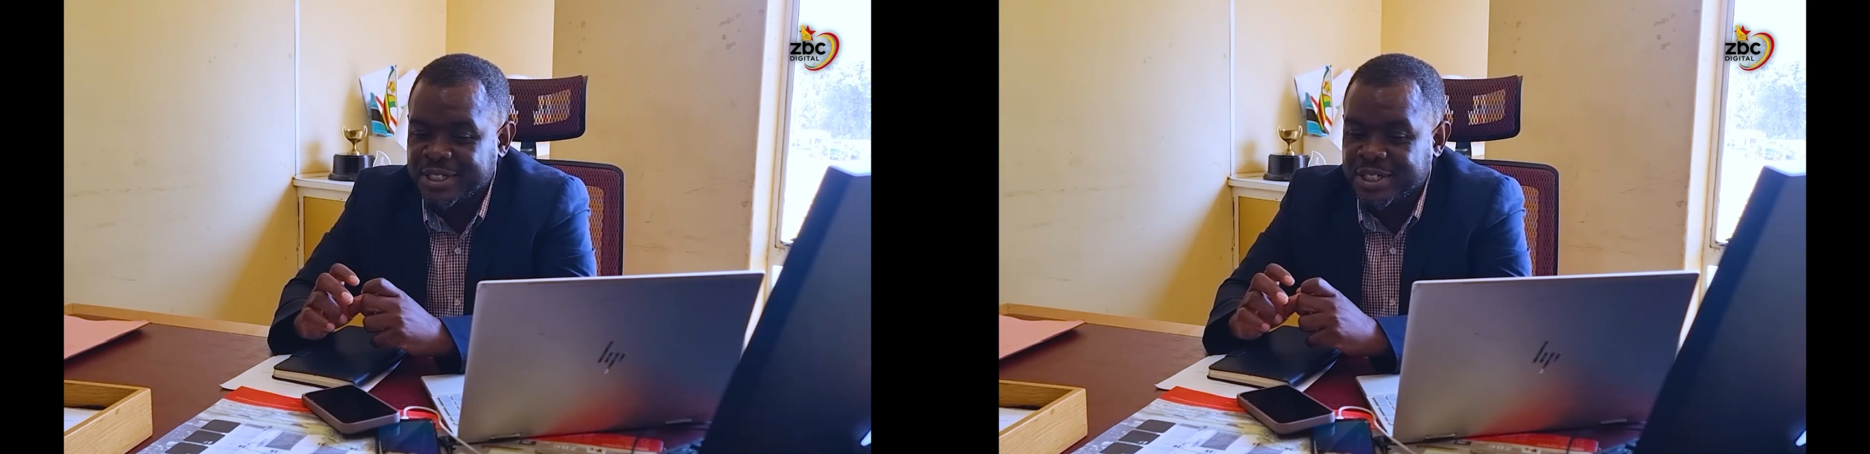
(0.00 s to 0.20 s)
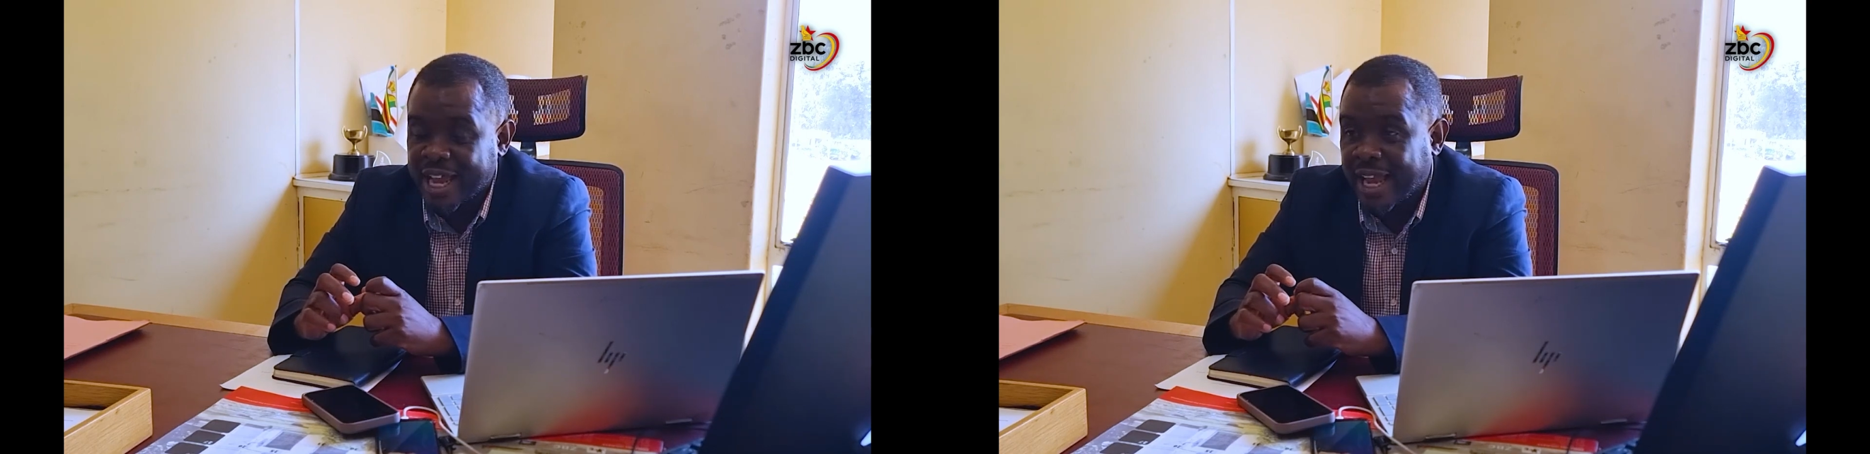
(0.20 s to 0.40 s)

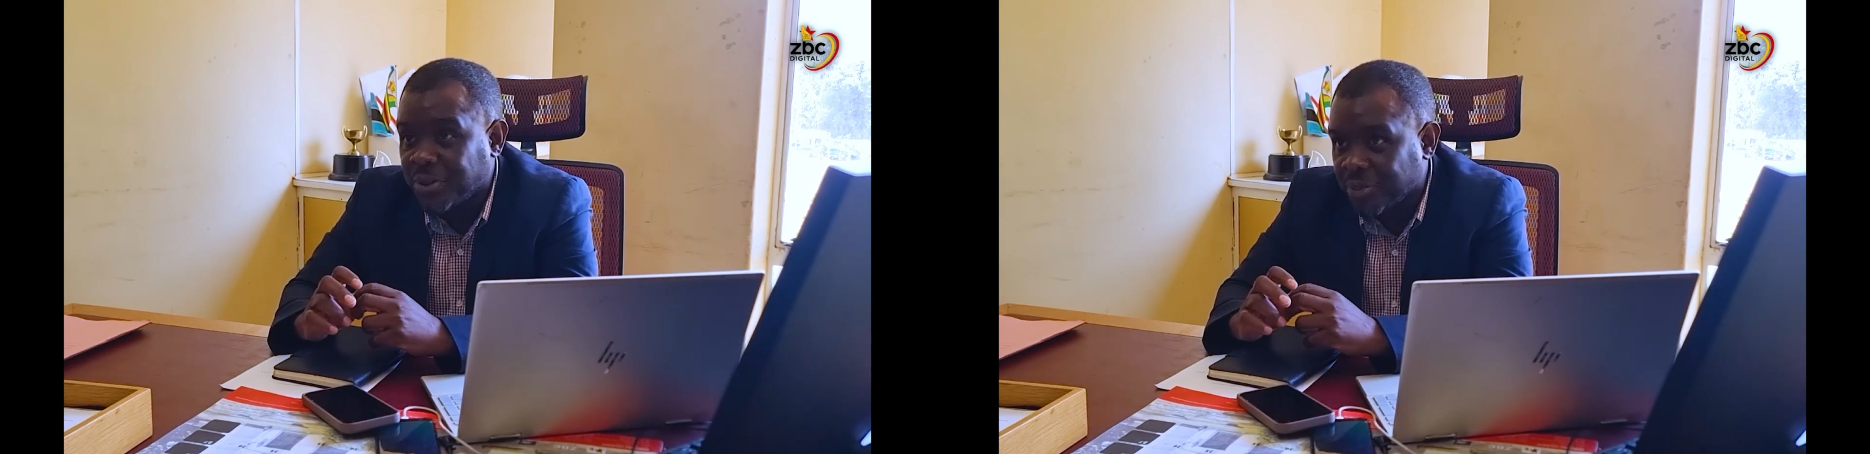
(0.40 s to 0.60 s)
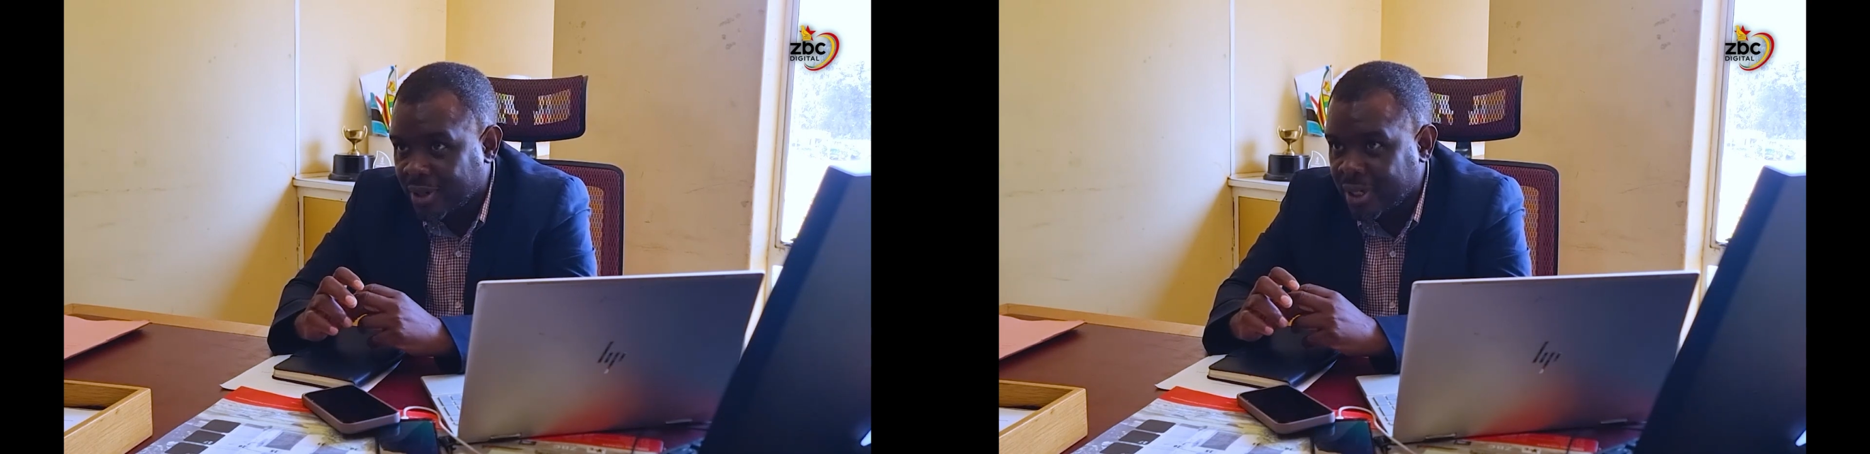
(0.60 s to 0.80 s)

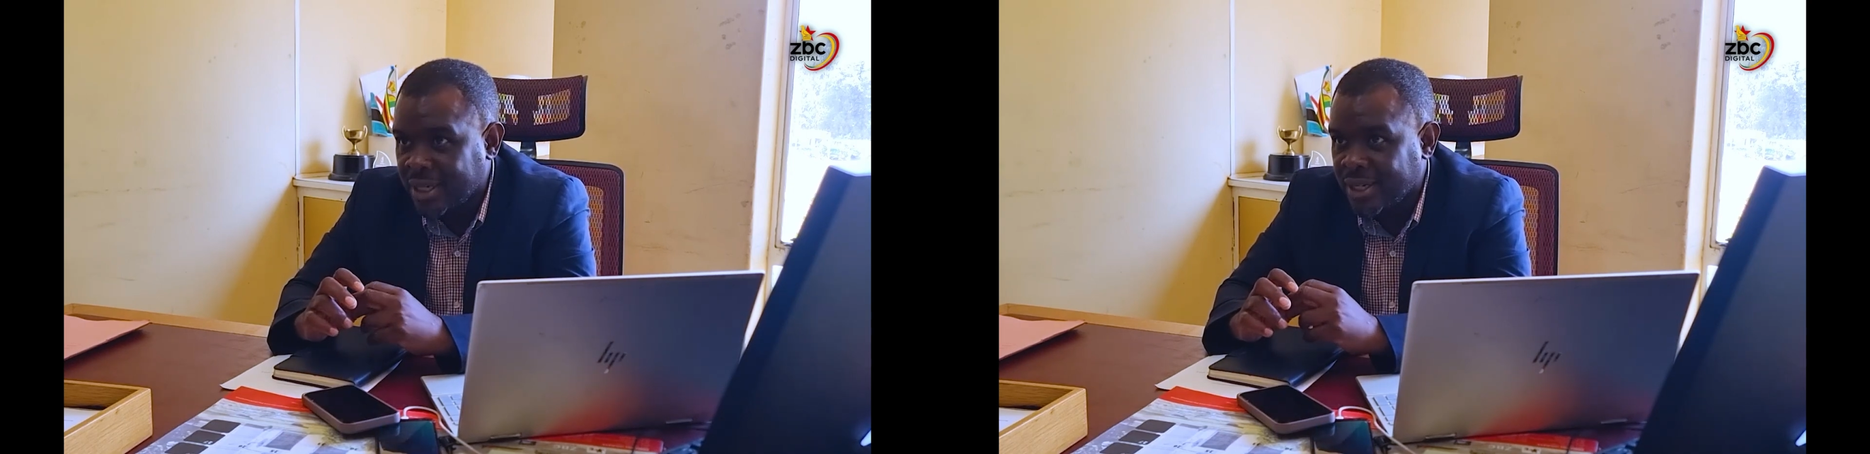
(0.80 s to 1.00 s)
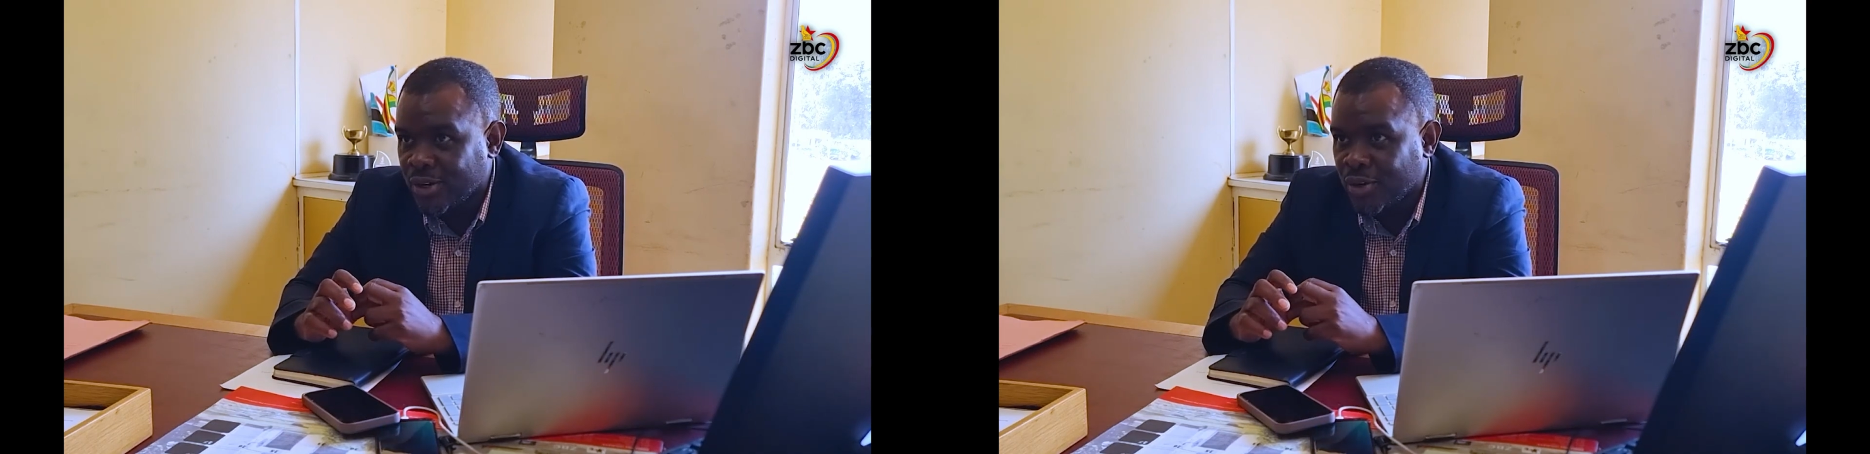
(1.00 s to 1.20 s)
January
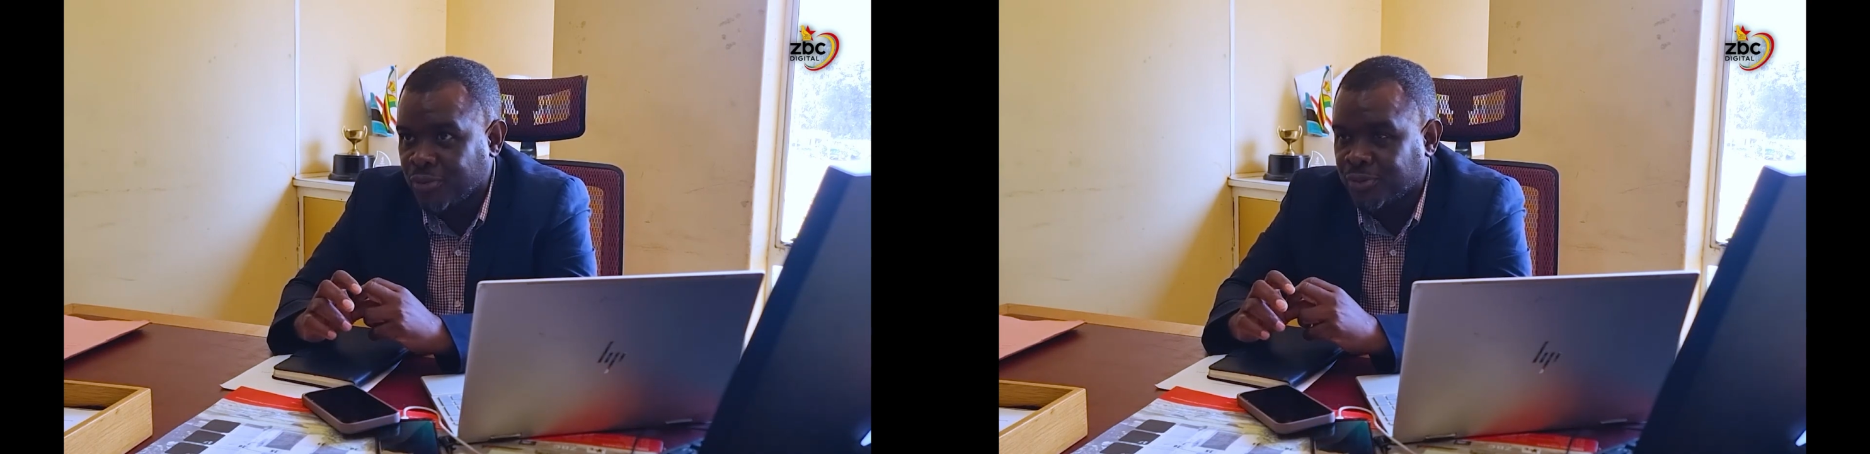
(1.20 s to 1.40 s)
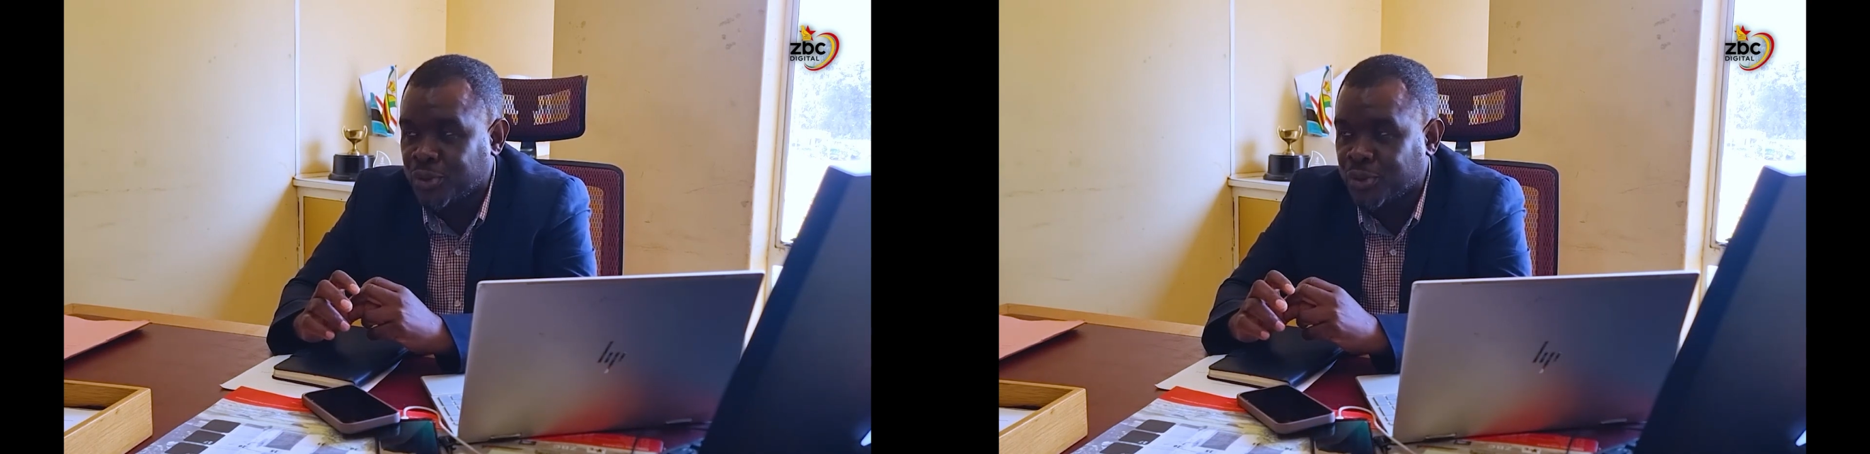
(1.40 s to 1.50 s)
of